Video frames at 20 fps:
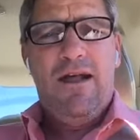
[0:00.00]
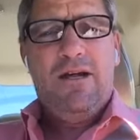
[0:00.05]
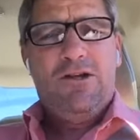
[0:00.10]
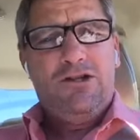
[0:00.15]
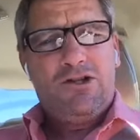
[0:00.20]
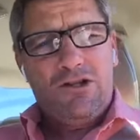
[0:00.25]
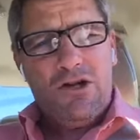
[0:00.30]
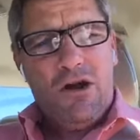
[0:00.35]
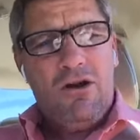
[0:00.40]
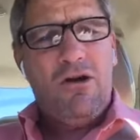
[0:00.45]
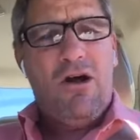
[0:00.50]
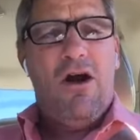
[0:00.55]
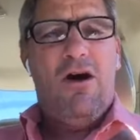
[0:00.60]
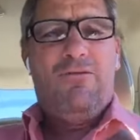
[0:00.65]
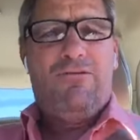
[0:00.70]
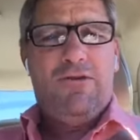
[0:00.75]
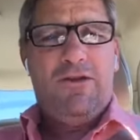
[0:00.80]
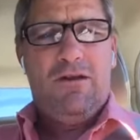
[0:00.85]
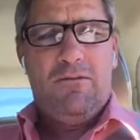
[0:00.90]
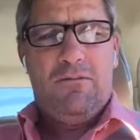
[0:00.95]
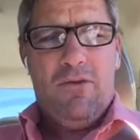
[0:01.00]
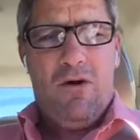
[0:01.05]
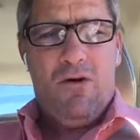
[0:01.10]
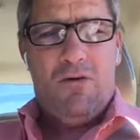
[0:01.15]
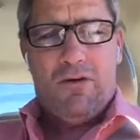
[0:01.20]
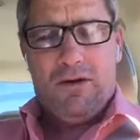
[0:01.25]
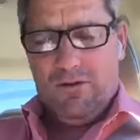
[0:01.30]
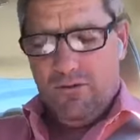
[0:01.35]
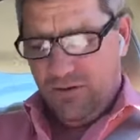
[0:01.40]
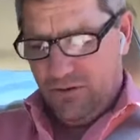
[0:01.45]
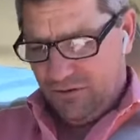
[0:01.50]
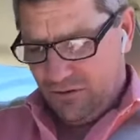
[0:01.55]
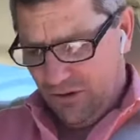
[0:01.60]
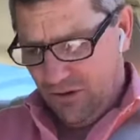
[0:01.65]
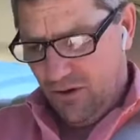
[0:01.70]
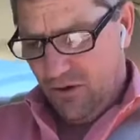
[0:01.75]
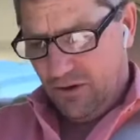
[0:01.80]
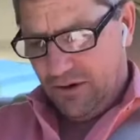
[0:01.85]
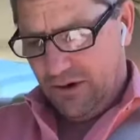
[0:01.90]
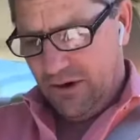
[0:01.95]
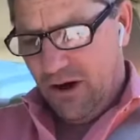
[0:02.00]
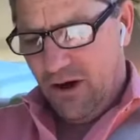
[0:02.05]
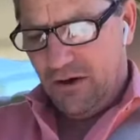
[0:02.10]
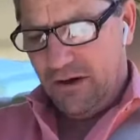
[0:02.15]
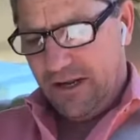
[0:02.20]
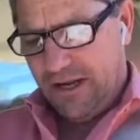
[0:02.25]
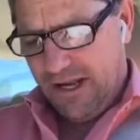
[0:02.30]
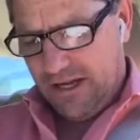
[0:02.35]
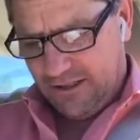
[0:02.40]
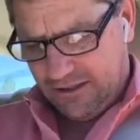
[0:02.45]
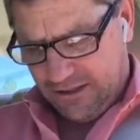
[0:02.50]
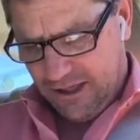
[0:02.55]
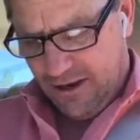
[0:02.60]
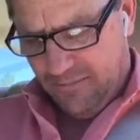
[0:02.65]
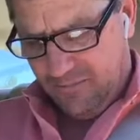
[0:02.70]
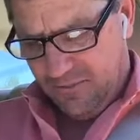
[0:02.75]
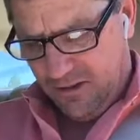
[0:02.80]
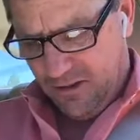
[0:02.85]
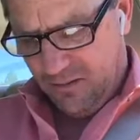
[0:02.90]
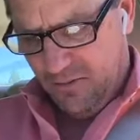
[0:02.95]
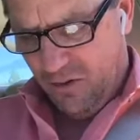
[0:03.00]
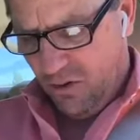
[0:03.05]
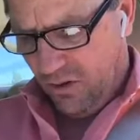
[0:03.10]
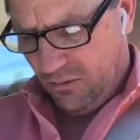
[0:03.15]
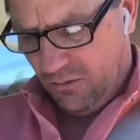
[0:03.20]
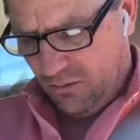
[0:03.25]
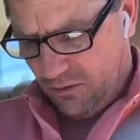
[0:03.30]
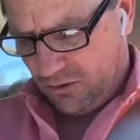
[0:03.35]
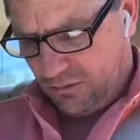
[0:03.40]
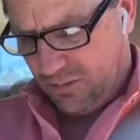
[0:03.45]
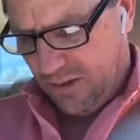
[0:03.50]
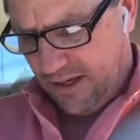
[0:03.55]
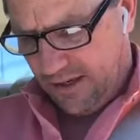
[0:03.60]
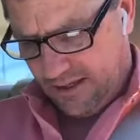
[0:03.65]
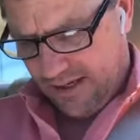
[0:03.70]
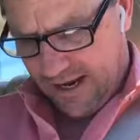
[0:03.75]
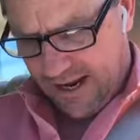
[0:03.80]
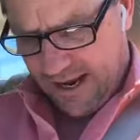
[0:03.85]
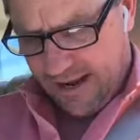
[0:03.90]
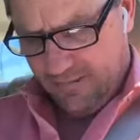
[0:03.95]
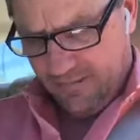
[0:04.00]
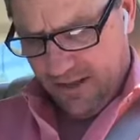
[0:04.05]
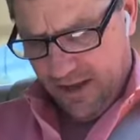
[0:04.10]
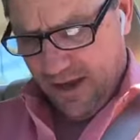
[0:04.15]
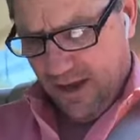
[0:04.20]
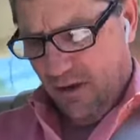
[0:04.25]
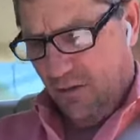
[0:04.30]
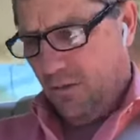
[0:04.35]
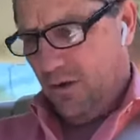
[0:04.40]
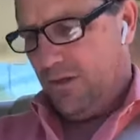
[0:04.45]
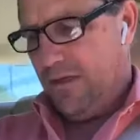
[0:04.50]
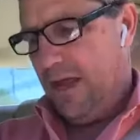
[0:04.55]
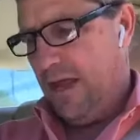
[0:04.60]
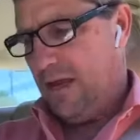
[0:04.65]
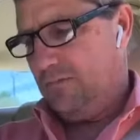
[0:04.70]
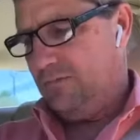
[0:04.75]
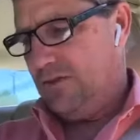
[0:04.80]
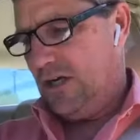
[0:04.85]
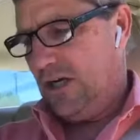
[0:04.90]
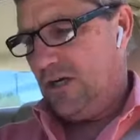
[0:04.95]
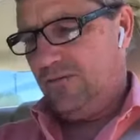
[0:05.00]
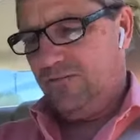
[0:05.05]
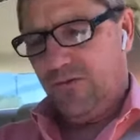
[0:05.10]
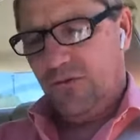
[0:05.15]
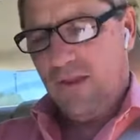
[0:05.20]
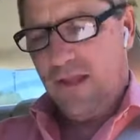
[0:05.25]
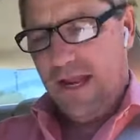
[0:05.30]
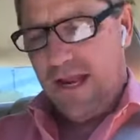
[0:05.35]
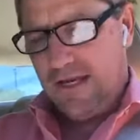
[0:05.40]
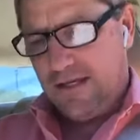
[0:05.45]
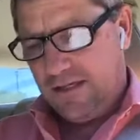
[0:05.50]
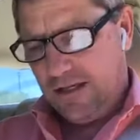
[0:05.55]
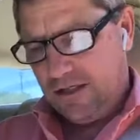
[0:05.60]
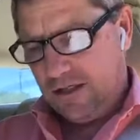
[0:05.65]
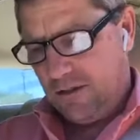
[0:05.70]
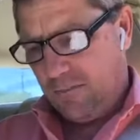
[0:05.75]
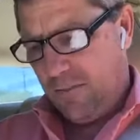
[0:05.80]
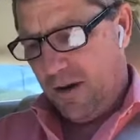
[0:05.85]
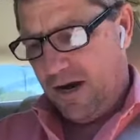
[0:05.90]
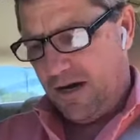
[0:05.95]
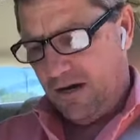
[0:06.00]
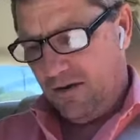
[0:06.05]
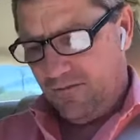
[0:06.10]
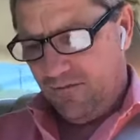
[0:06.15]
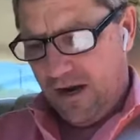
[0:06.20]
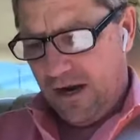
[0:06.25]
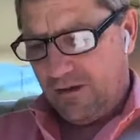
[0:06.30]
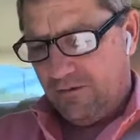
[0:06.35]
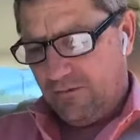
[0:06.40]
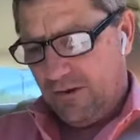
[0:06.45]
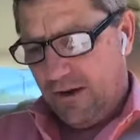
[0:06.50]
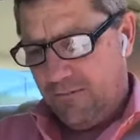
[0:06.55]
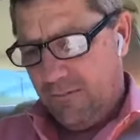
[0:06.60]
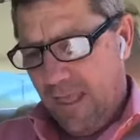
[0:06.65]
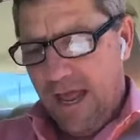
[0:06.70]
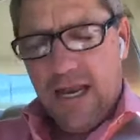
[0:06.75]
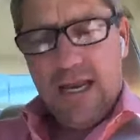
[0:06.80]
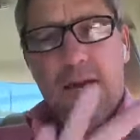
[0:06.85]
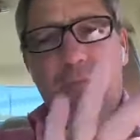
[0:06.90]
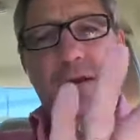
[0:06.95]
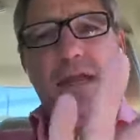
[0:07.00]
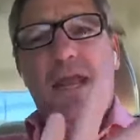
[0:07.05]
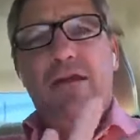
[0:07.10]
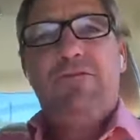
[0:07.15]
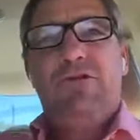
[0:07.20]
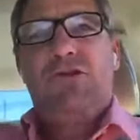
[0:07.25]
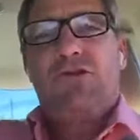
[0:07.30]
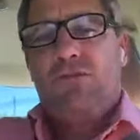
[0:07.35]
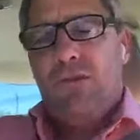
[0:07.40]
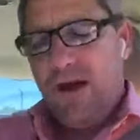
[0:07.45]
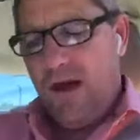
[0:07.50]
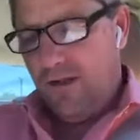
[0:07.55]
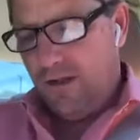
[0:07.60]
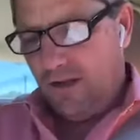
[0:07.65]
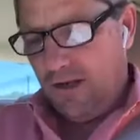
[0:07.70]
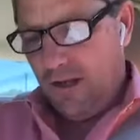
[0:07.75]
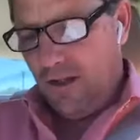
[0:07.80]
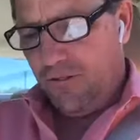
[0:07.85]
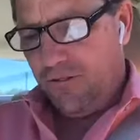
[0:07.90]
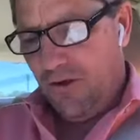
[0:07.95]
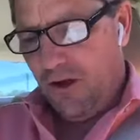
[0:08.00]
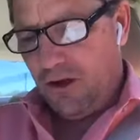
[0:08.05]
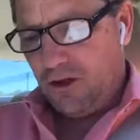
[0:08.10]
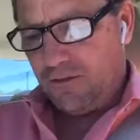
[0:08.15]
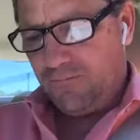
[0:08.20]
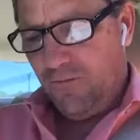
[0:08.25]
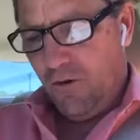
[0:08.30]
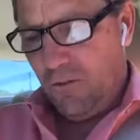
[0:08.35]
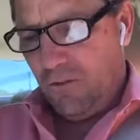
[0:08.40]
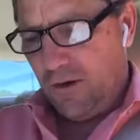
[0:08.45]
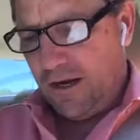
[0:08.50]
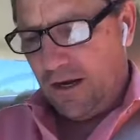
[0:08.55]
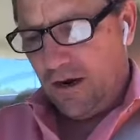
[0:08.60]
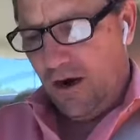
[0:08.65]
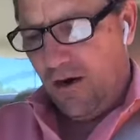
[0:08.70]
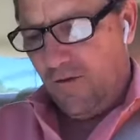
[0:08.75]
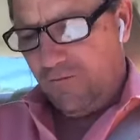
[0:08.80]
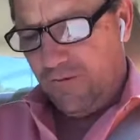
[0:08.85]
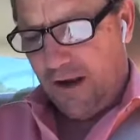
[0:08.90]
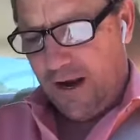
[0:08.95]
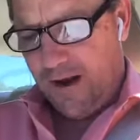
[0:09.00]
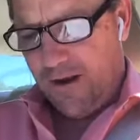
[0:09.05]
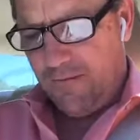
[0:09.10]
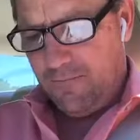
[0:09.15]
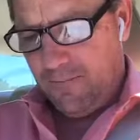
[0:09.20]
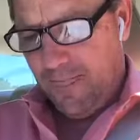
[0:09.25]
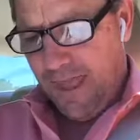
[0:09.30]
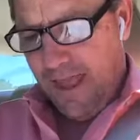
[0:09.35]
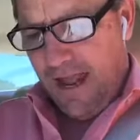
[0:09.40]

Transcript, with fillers: Start off in the morning with the Lord. It ought to get us up in the morning. We want to spend time with Him just for the anticipated victory. Let me give you three other little thoughts before we get off of here.